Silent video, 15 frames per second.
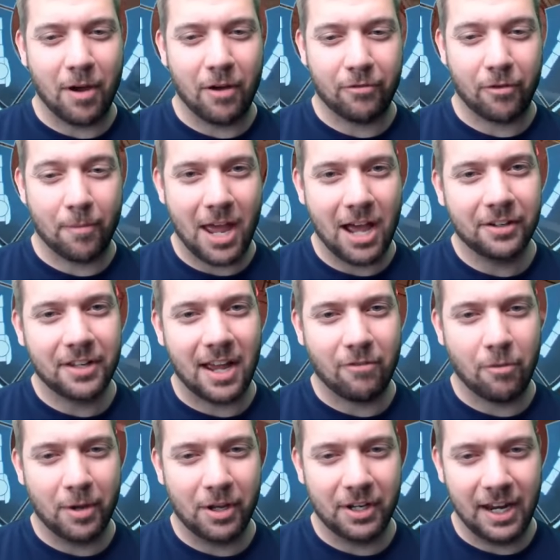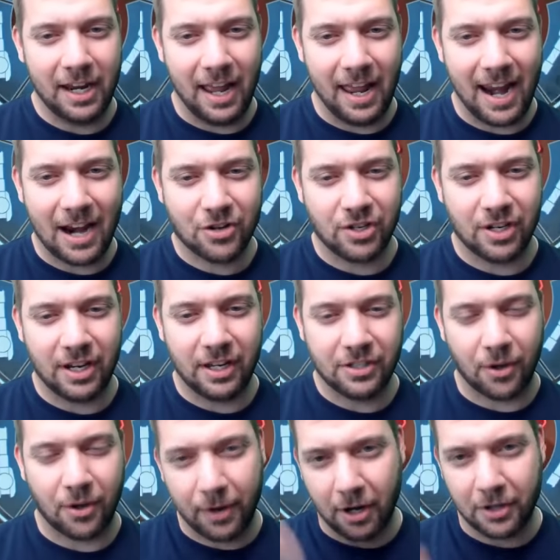but from the hell dive ability, it actually,
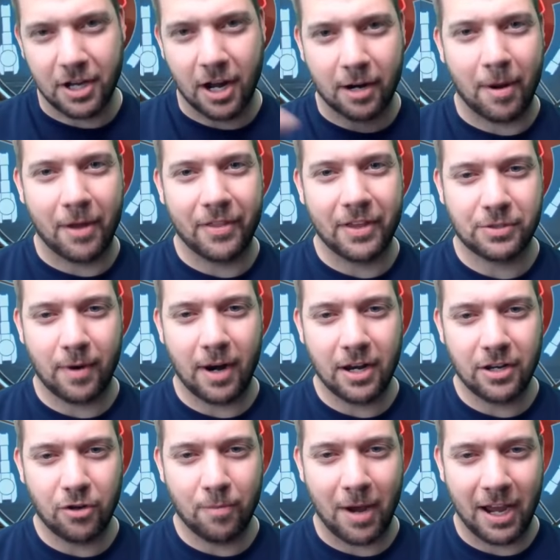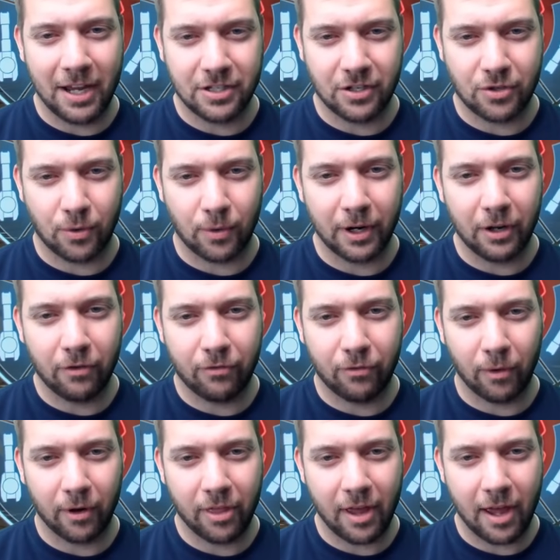and I'll talk about this when I do my tutorial
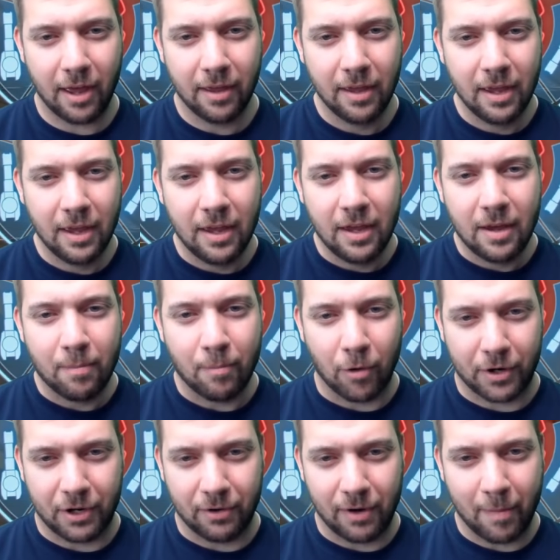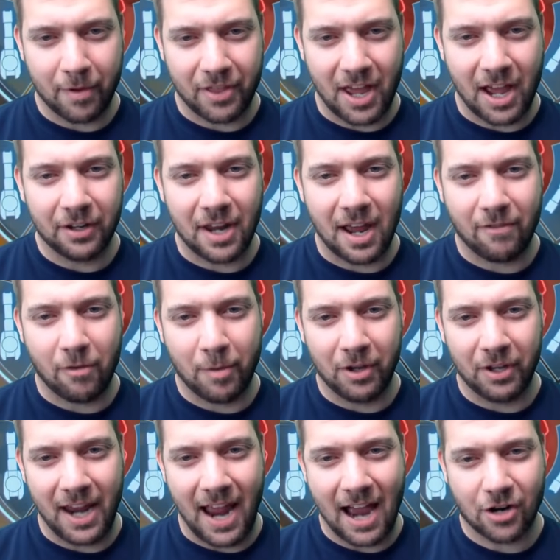for the Mercury, but the hell dive
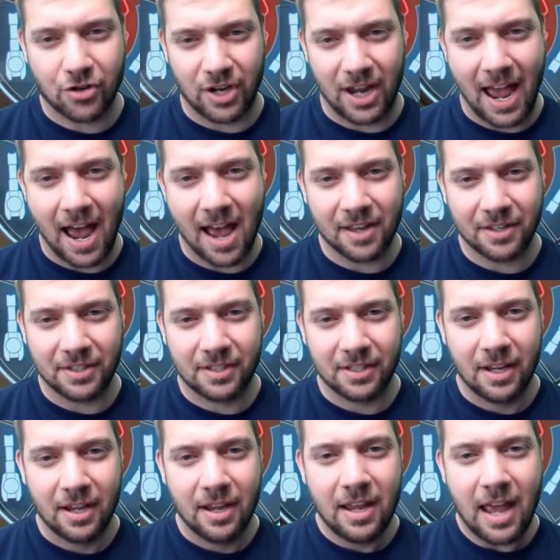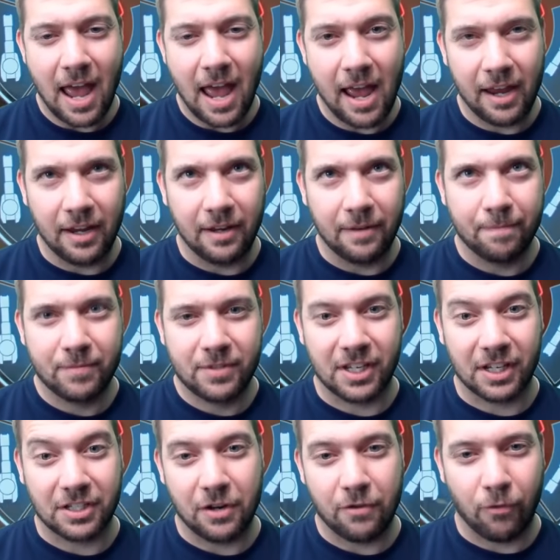ability actually has a
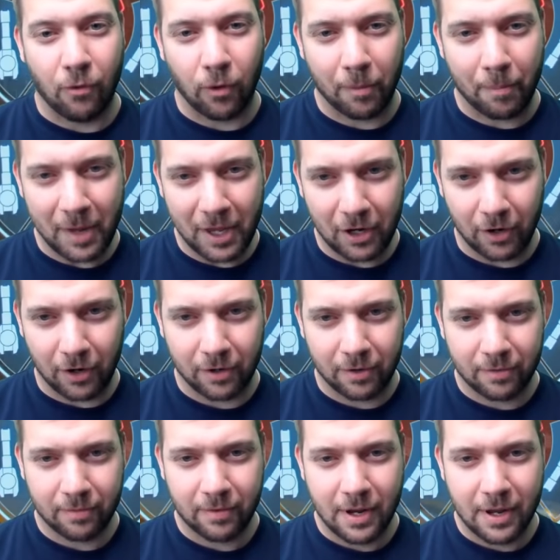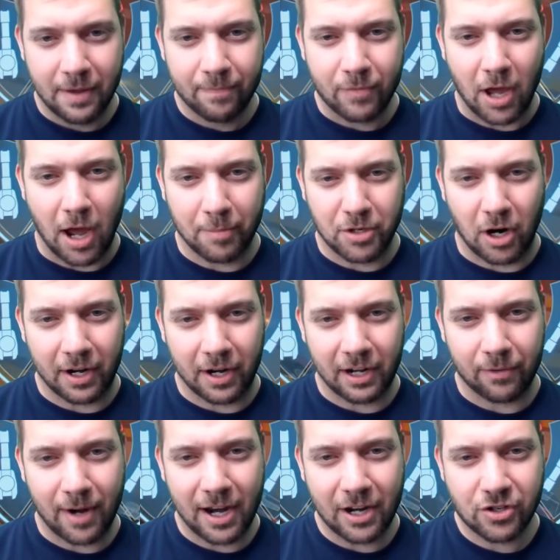64 meter
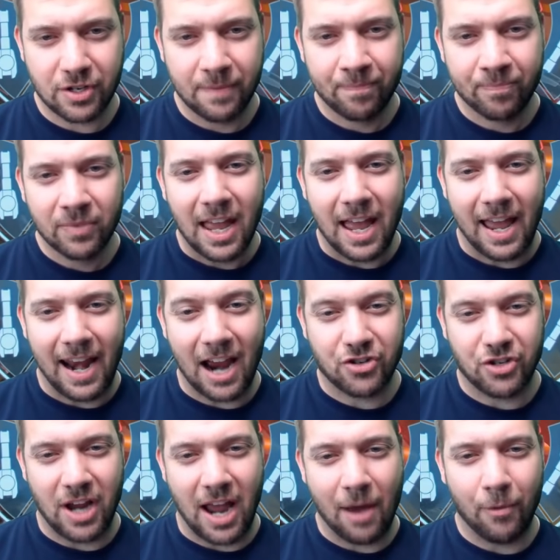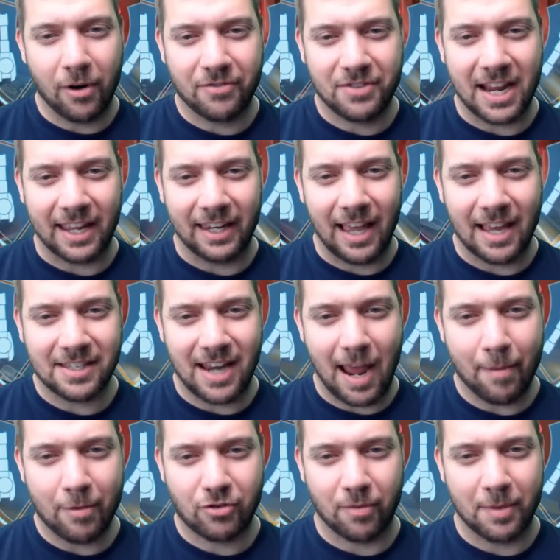targeting range. And actually I would have taken less
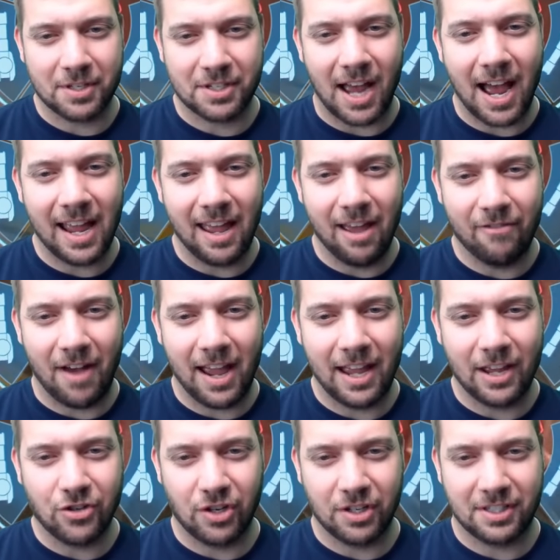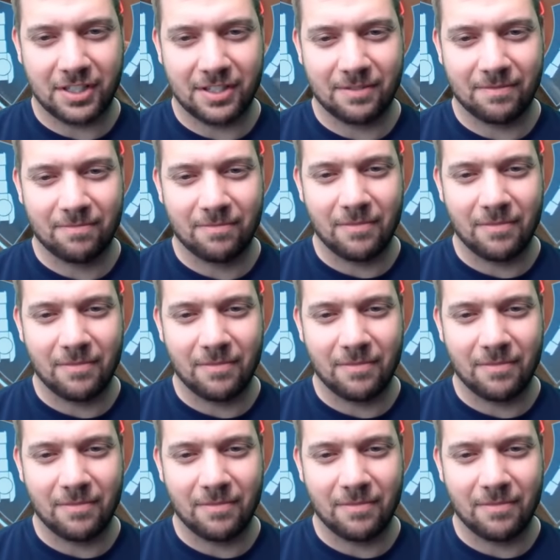damage from this guy if I had just